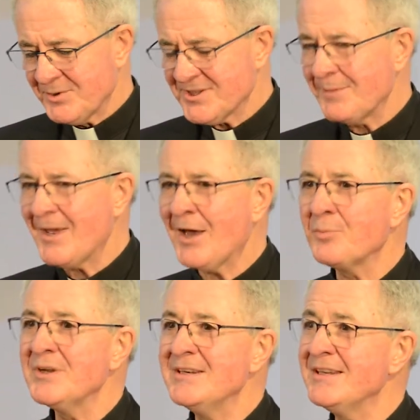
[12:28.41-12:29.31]
Somehow
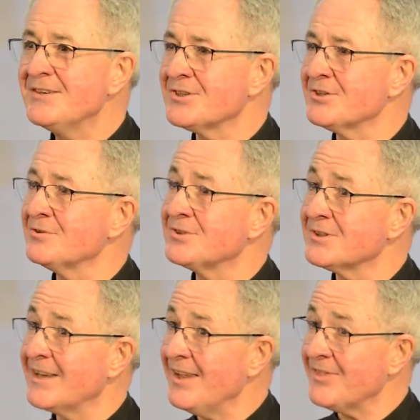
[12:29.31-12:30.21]
we need to
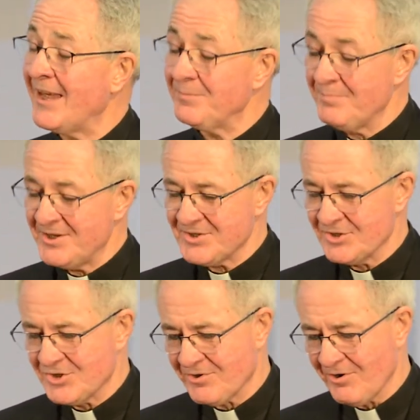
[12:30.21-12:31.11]
get that
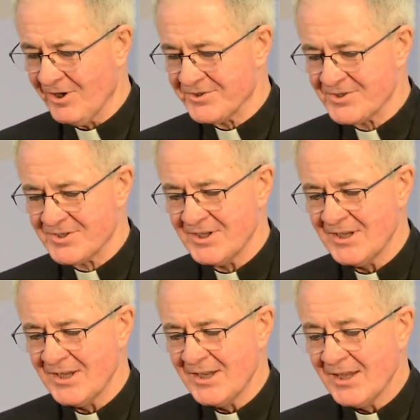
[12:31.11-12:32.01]
message across.
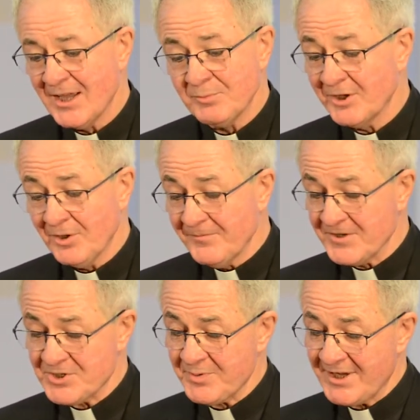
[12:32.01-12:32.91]
And one
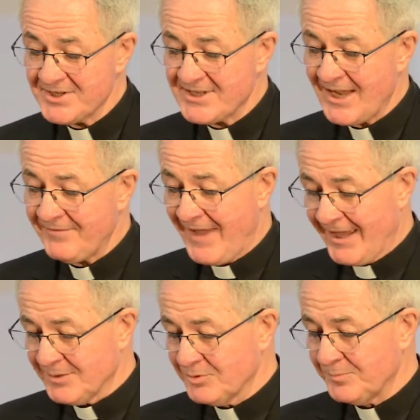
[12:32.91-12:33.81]
obvious way is to have
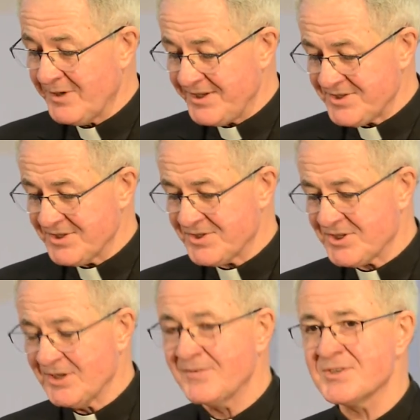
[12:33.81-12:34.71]
animal blessing
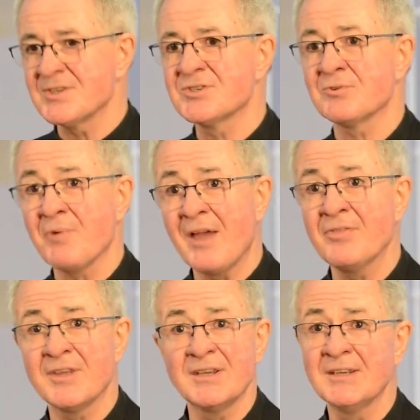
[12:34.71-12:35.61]
services
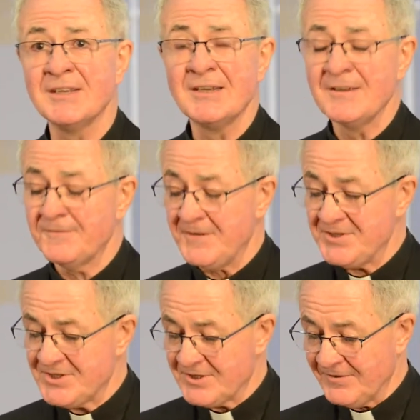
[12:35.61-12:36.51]
around the
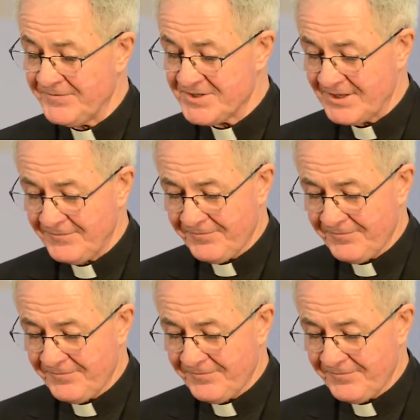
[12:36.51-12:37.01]
Feast of St.